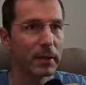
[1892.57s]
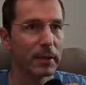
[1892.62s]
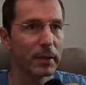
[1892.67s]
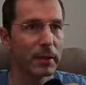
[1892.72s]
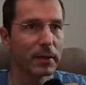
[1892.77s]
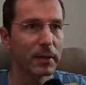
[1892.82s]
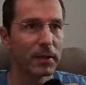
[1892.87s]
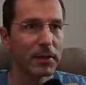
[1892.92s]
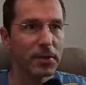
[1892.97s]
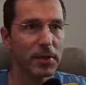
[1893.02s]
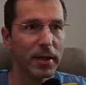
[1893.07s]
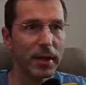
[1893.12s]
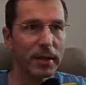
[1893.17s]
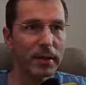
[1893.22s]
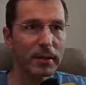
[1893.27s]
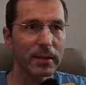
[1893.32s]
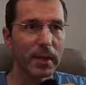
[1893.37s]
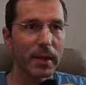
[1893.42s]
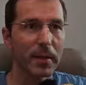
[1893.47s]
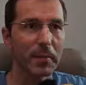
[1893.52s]
the
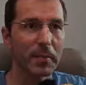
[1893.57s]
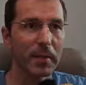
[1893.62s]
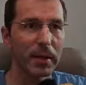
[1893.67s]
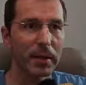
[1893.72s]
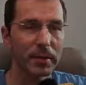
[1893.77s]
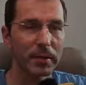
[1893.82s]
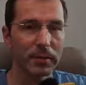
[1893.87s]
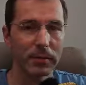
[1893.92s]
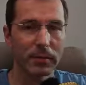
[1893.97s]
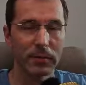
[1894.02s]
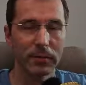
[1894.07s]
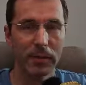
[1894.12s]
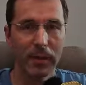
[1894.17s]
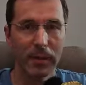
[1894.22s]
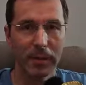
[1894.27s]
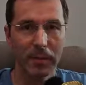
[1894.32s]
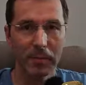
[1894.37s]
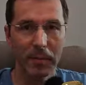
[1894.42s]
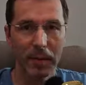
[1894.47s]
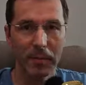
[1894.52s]
chat, I plan to
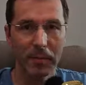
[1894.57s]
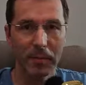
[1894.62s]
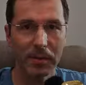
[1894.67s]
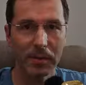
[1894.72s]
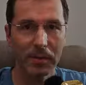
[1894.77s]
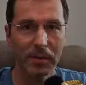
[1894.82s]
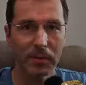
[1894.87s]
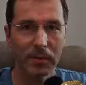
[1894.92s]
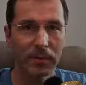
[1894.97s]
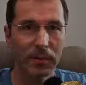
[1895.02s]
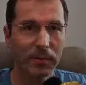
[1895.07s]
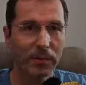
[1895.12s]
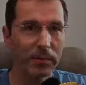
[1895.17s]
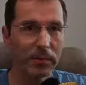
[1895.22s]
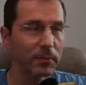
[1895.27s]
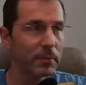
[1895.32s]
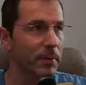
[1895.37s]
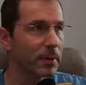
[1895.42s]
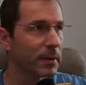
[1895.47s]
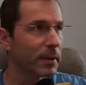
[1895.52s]
add maybe some
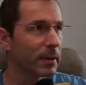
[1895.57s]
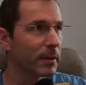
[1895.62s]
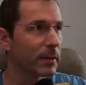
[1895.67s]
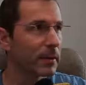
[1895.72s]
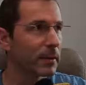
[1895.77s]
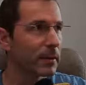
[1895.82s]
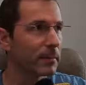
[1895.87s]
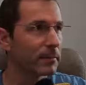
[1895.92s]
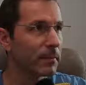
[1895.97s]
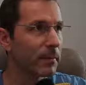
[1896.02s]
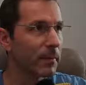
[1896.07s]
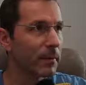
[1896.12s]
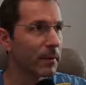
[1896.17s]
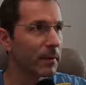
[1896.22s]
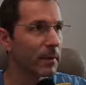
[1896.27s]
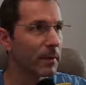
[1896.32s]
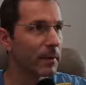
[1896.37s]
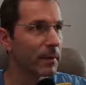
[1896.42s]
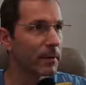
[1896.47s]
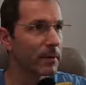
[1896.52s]
new
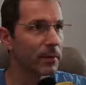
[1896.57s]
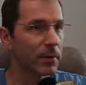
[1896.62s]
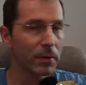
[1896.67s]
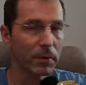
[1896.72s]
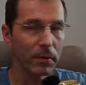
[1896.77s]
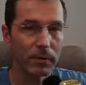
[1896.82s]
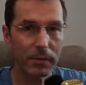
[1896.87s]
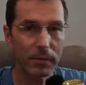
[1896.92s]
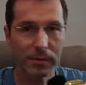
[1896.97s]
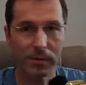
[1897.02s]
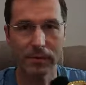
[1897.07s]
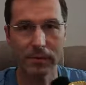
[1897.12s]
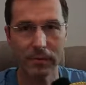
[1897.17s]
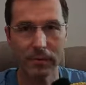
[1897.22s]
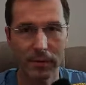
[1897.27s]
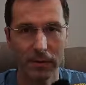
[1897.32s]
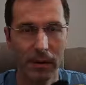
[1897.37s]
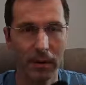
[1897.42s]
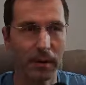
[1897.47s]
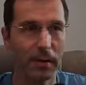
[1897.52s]
news.
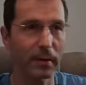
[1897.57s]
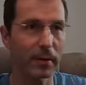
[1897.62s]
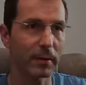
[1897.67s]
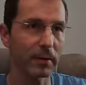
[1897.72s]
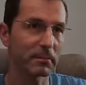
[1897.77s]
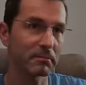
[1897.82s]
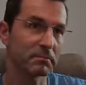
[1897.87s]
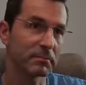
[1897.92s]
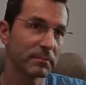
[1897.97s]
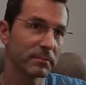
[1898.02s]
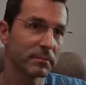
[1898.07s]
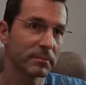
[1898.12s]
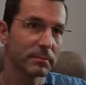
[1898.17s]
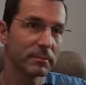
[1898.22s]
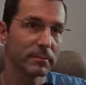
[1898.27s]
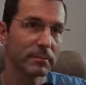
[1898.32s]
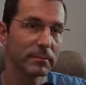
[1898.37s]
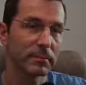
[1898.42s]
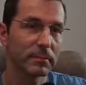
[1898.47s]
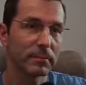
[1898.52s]

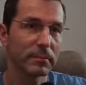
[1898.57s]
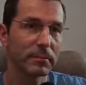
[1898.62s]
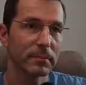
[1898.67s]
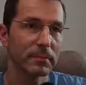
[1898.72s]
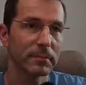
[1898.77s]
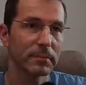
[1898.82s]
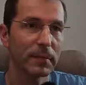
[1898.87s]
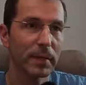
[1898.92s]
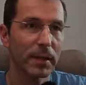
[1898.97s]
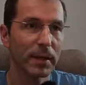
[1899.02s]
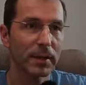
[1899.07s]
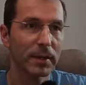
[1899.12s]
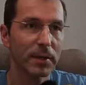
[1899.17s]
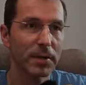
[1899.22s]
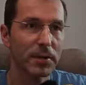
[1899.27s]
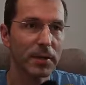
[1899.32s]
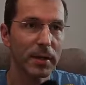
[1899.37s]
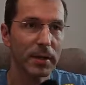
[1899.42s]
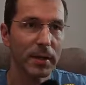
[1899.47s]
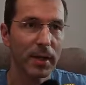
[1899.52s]
In the
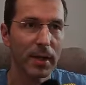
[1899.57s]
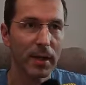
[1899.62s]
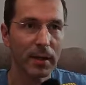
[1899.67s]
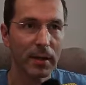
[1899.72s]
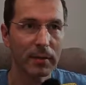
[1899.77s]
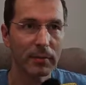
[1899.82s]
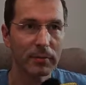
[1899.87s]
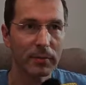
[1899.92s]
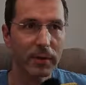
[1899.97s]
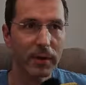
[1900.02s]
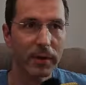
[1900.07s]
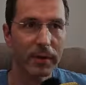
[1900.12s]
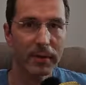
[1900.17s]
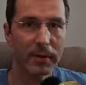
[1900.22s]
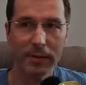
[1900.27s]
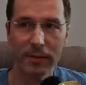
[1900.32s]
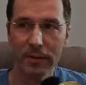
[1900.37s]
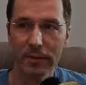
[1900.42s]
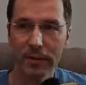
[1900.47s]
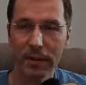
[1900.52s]
chat, I can
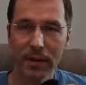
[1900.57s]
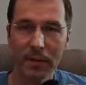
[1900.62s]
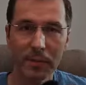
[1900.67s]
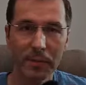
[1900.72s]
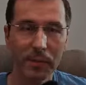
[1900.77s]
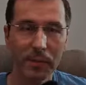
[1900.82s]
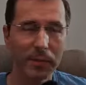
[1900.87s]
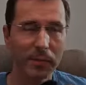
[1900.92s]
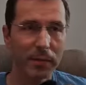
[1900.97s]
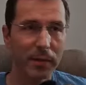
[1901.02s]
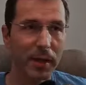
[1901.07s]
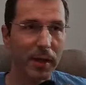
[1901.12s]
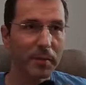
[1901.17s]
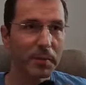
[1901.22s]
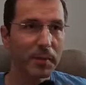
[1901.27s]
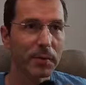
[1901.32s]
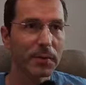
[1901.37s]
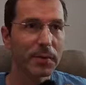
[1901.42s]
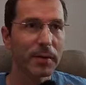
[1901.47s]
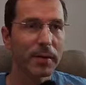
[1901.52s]
write time
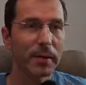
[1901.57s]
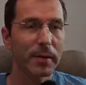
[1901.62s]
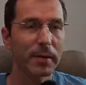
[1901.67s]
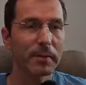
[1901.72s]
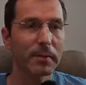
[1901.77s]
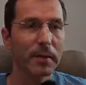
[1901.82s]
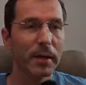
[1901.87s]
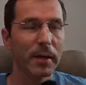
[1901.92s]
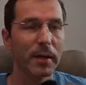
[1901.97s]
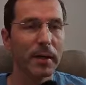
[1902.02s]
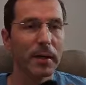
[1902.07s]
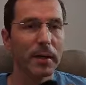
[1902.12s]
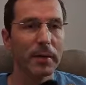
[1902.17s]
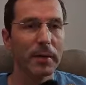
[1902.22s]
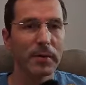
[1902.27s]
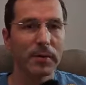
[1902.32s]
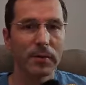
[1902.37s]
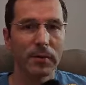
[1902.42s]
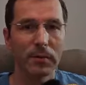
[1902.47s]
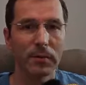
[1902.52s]
to time
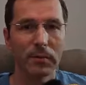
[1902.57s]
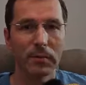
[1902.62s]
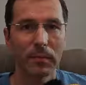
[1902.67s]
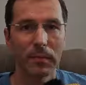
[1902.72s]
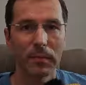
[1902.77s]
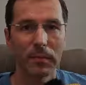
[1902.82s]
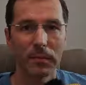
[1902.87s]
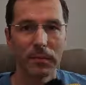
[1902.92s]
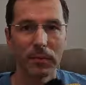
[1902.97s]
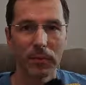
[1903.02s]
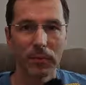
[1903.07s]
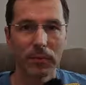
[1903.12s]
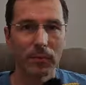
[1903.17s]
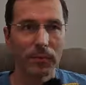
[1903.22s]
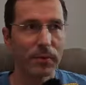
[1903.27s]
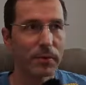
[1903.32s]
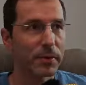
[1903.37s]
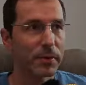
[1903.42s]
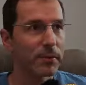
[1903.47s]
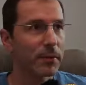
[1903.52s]
some
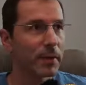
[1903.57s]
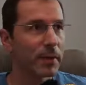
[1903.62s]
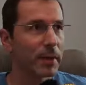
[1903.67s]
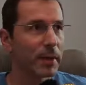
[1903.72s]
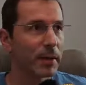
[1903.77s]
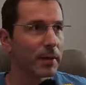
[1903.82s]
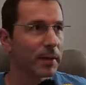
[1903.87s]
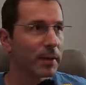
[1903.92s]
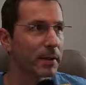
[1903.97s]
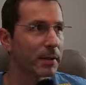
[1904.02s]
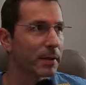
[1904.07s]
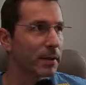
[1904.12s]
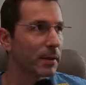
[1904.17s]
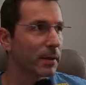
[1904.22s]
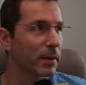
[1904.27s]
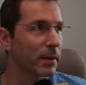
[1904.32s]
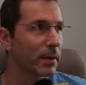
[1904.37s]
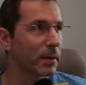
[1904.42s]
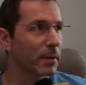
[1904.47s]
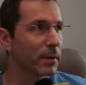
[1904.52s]
news regarding
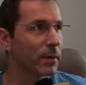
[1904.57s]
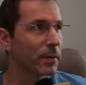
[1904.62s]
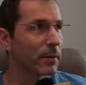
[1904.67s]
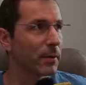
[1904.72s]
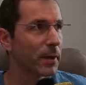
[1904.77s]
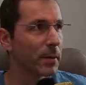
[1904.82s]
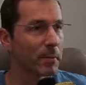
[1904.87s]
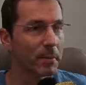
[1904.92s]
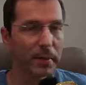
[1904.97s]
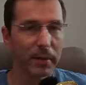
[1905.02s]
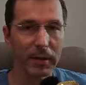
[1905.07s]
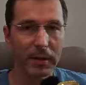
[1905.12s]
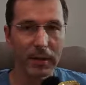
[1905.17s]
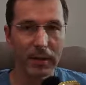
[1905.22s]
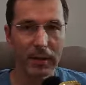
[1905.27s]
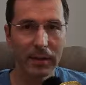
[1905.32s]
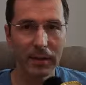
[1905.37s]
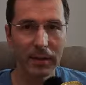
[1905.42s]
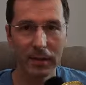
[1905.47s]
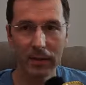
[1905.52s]
the
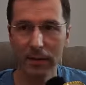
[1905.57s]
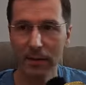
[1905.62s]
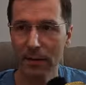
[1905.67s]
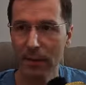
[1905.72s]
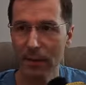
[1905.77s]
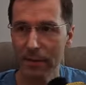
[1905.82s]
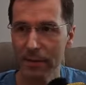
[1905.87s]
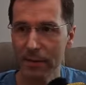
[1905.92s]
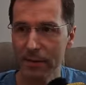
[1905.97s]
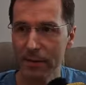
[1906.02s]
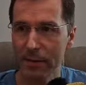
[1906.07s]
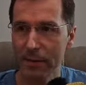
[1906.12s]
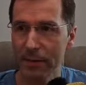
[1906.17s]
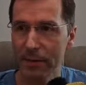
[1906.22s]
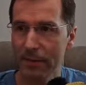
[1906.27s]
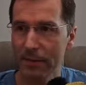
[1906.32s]
QRP cluster.